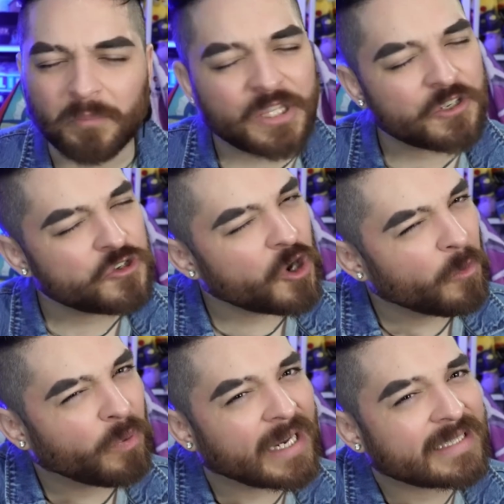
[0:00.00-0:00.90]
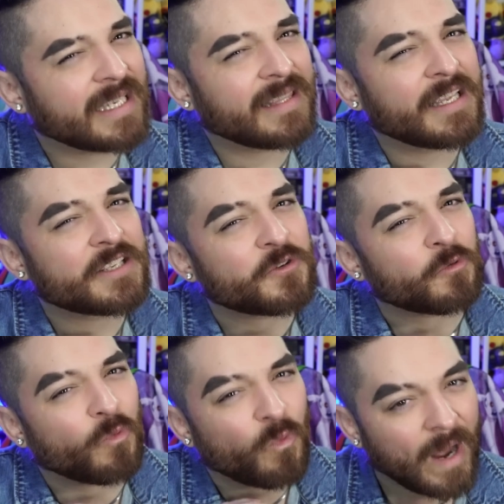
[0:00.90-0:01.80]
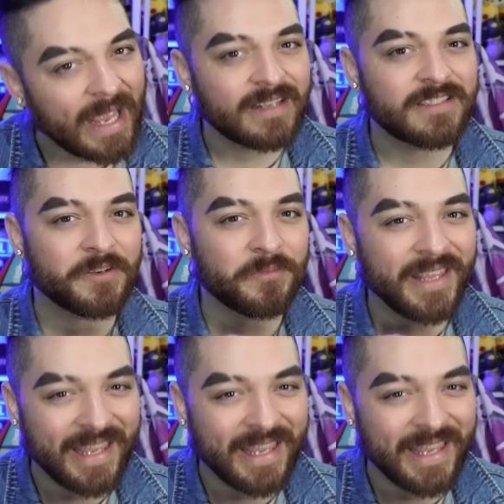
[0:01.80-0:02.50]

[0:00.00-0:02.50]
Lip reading: But the show brings in this random